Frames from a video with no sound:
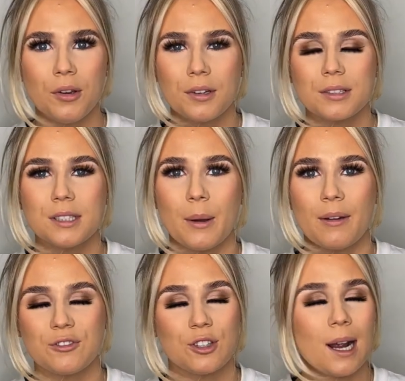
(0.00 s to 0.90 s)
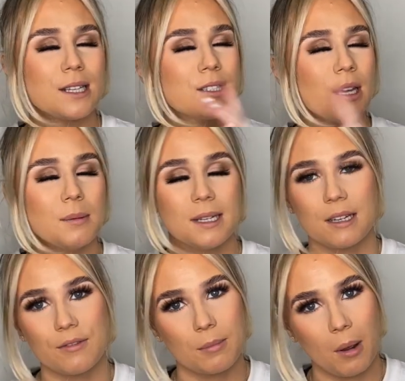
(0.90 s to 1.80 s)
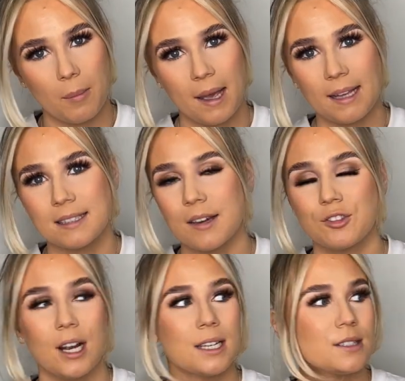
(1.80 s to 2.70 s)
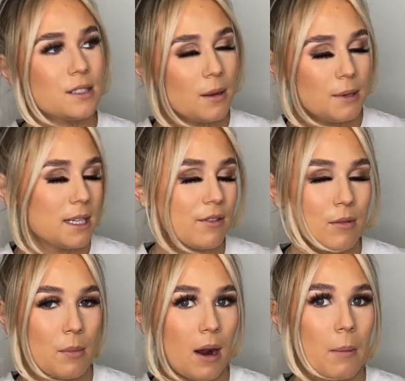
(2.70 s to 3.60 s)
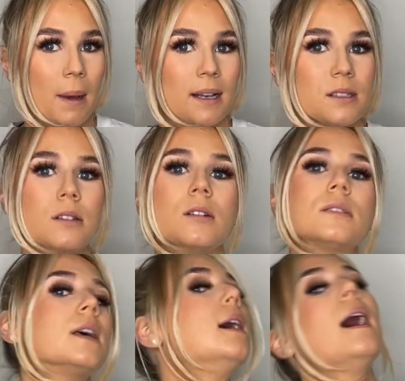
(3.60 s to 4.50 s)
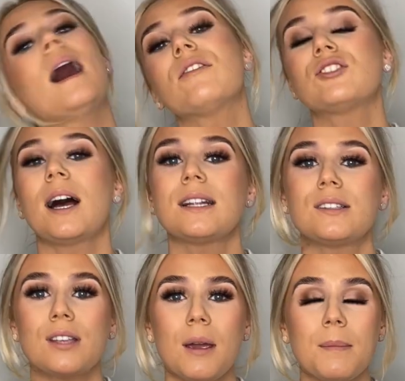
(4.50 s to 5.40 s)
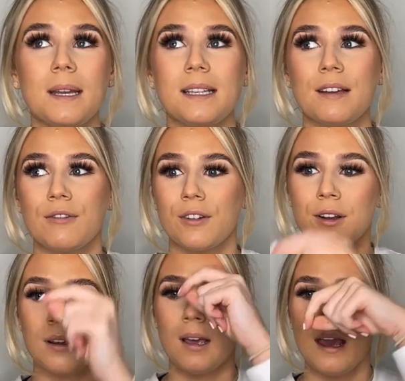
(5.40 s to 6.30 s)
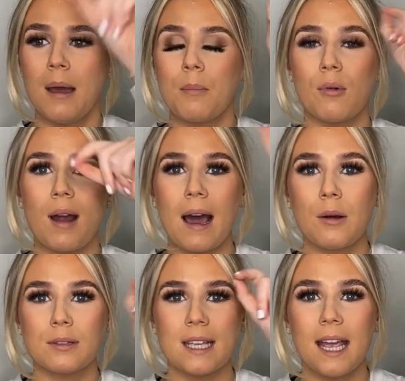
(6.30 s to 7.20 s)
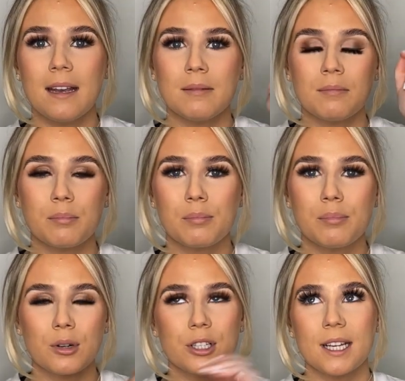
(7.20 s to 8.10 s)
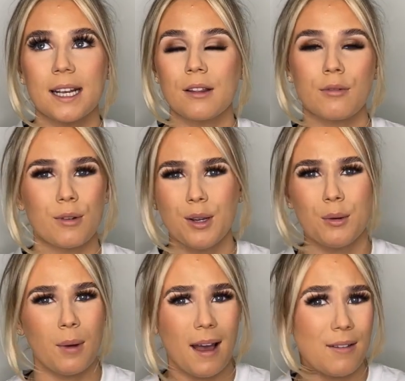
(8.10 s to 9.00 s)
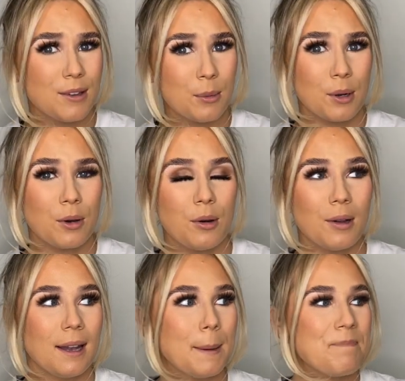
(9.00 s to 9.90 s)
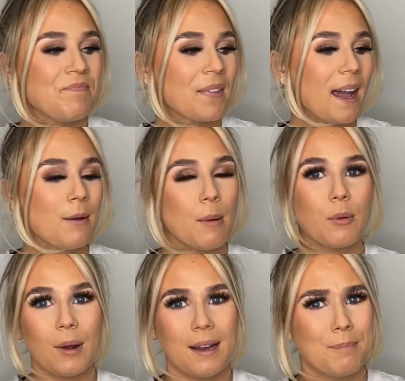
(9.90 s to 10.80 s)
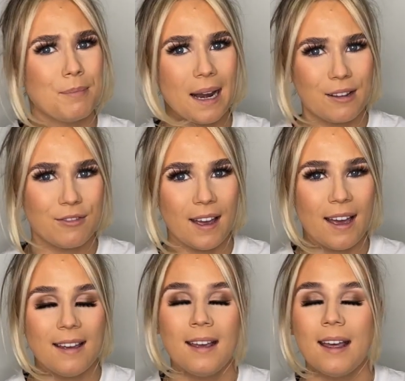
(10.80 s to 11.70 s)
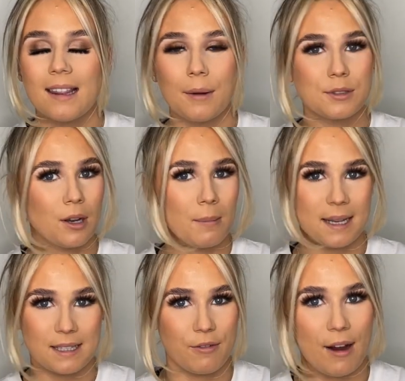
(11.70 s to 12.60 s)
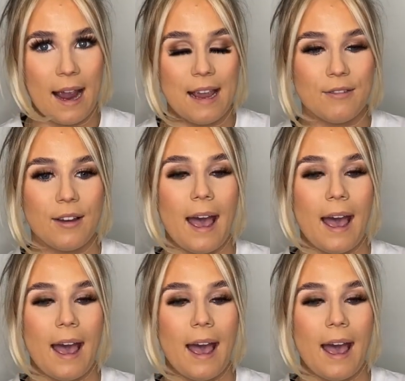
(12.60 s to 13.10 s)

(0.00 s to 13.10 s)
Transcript: So I've tried so many different pomades, I've tried so many different brow pencils, I've tried so many different brow tint brushing through, whatever you want to call them. I remember when in Benefit that was all a massive rave.